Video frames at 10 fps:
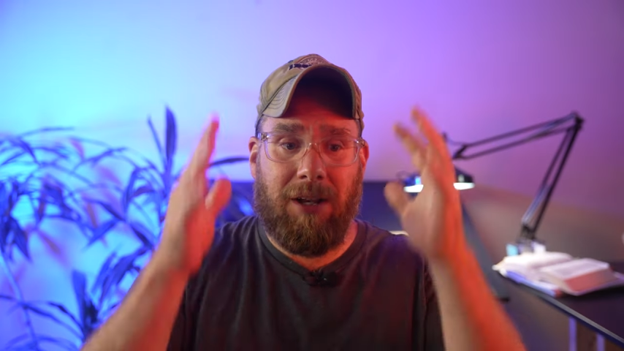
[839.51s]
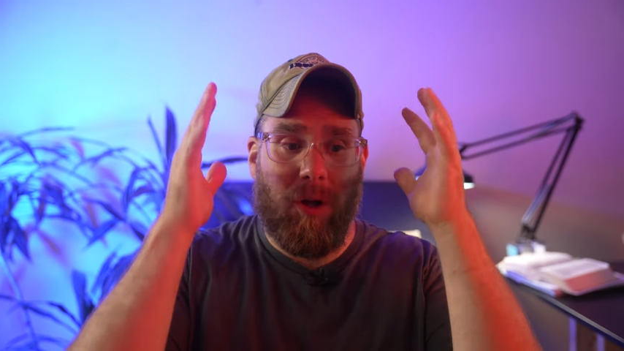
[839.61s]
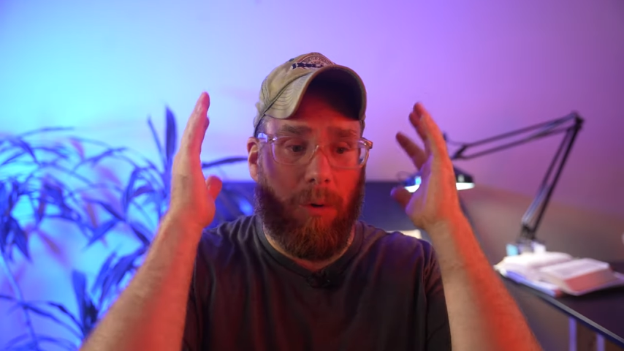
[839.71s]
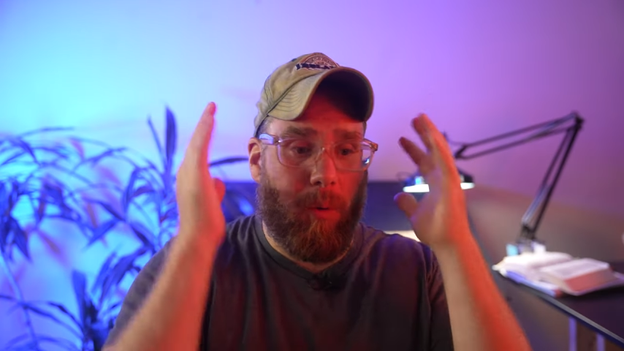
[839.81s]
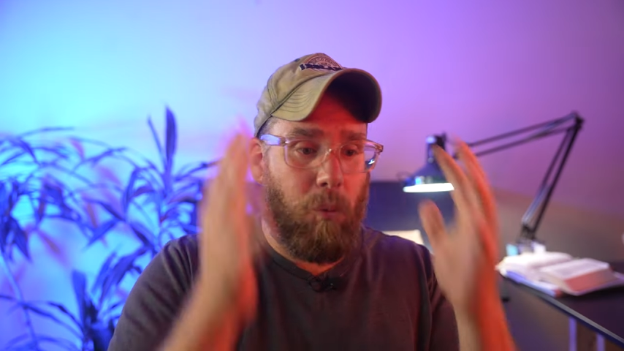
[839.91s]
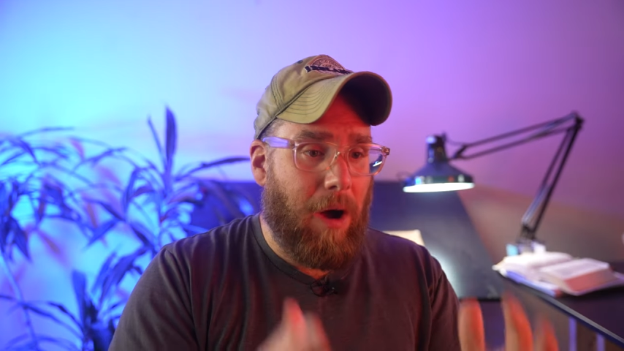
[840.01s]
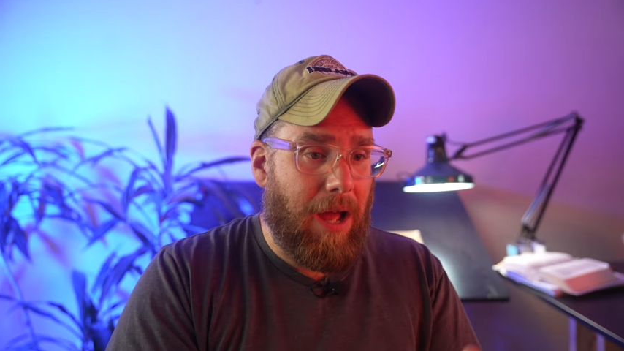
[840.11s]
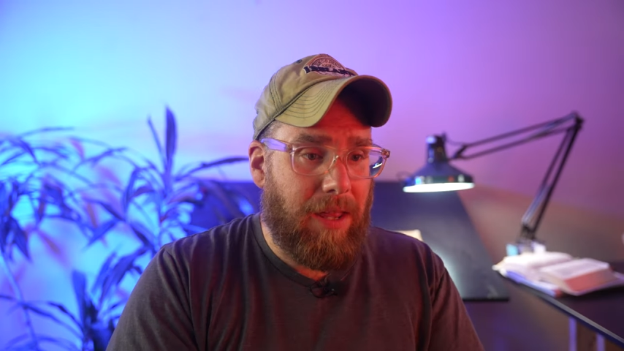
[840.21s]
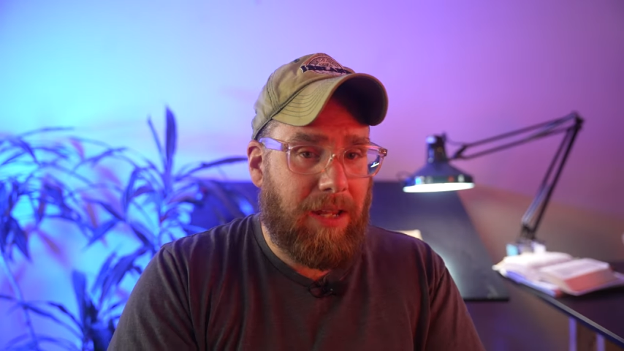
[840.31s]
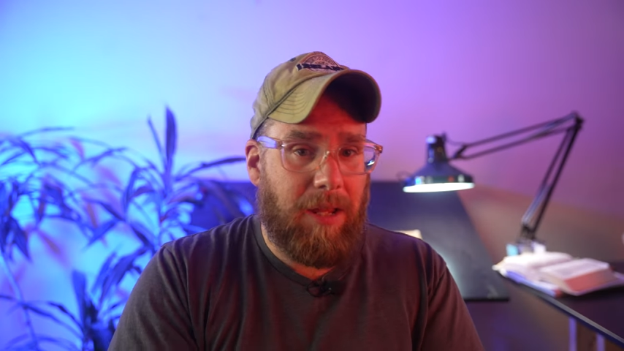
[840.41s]
I don't know
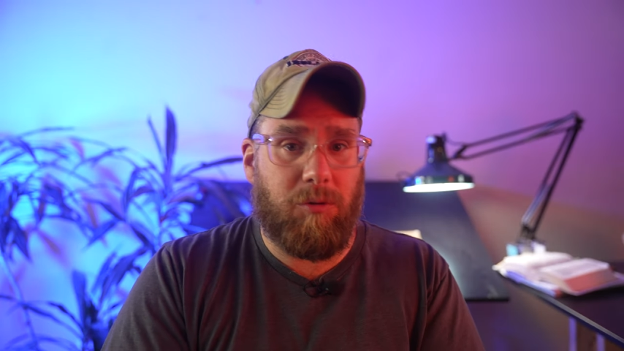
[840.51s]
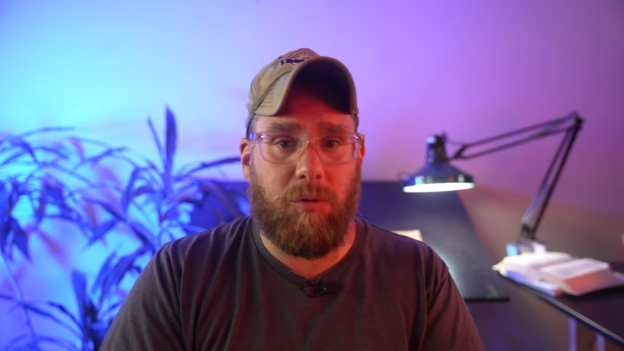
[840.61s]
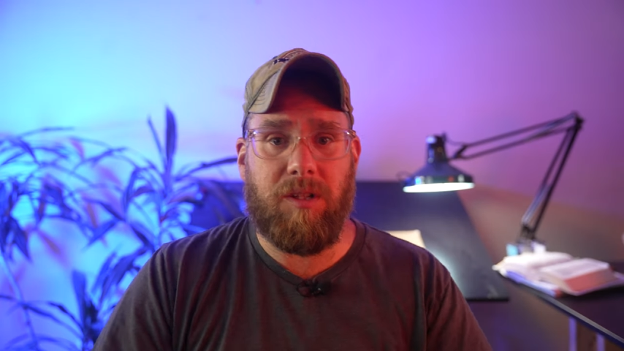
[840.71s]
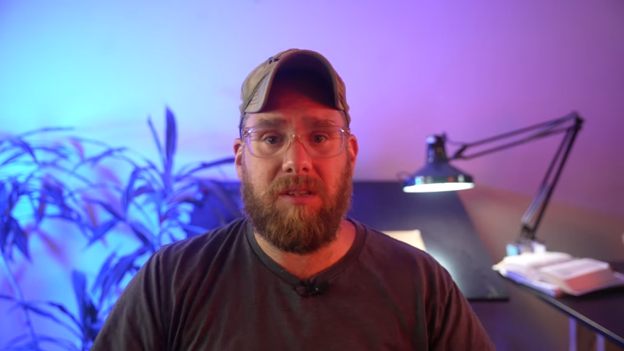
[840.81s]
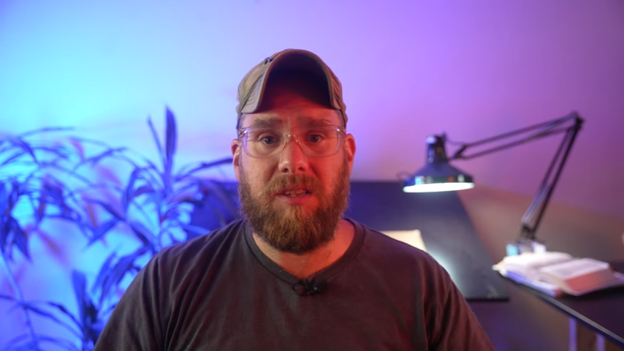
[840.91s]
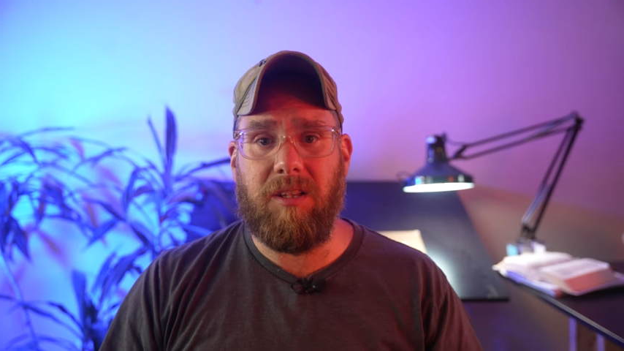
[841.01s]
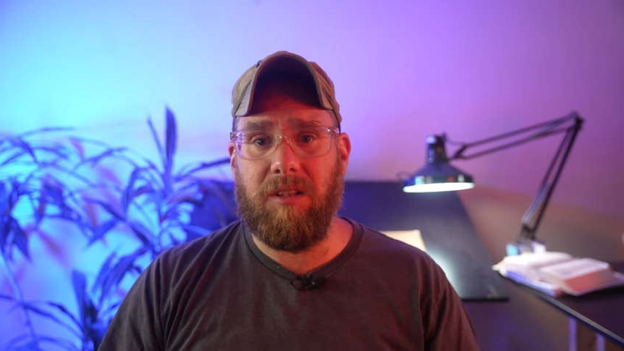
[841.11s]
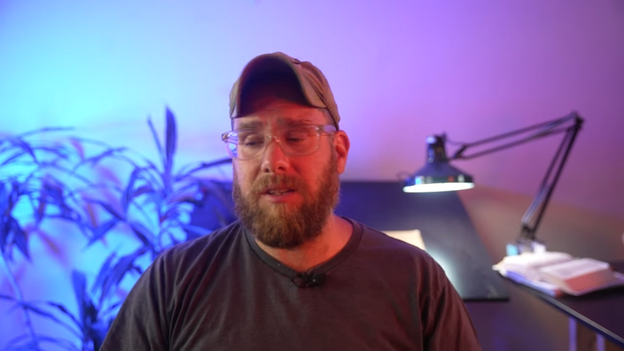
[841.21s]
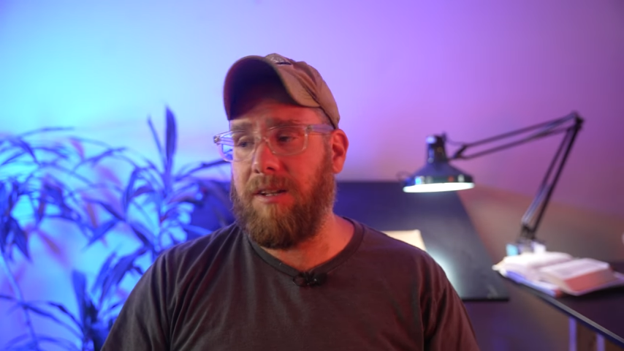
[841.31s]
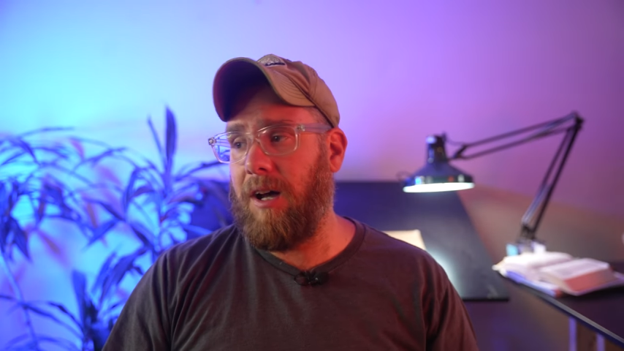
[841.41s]
why they keep doing this
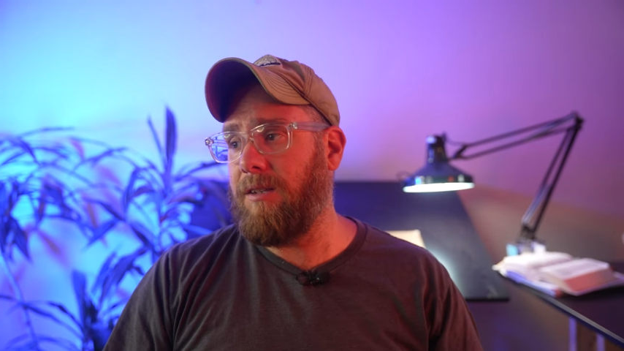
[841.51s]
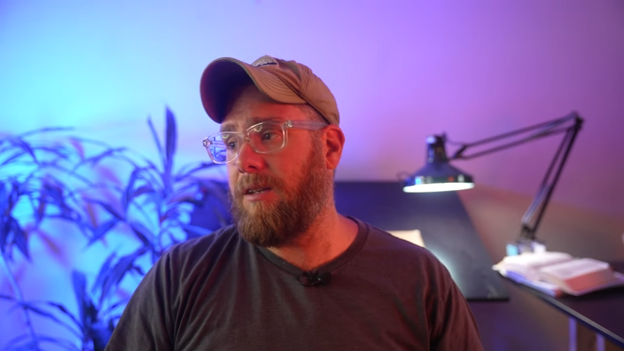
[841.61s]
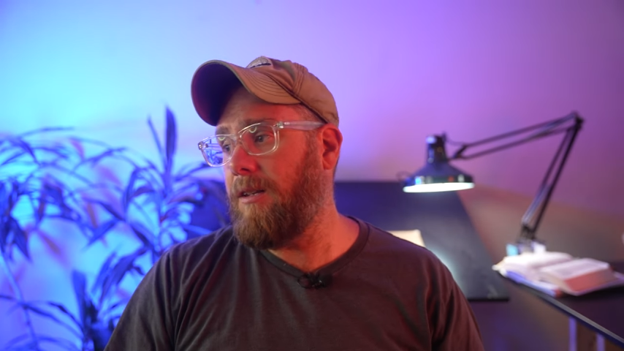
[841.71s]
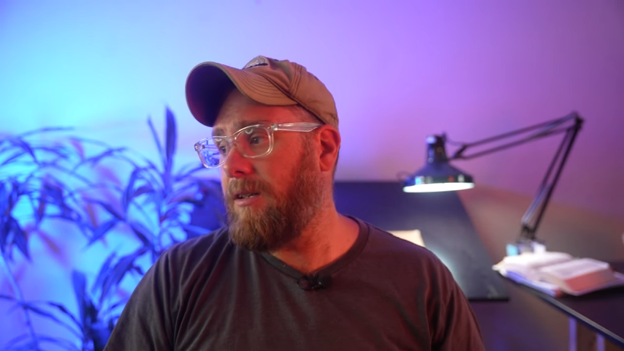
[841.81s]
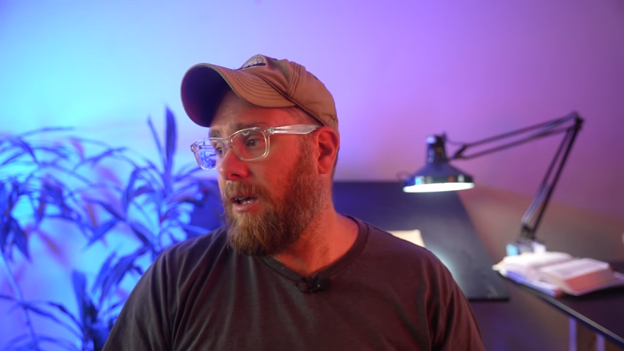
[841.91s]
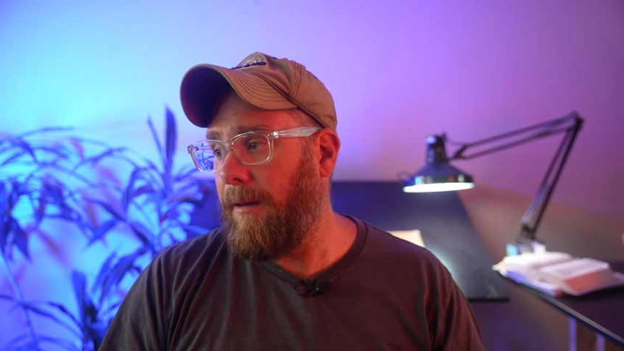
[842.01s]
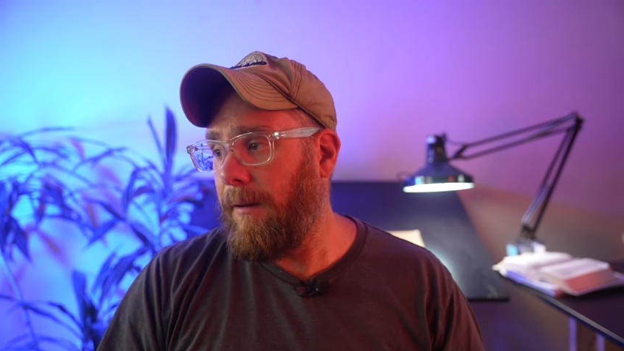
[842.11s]
seedless nonsense.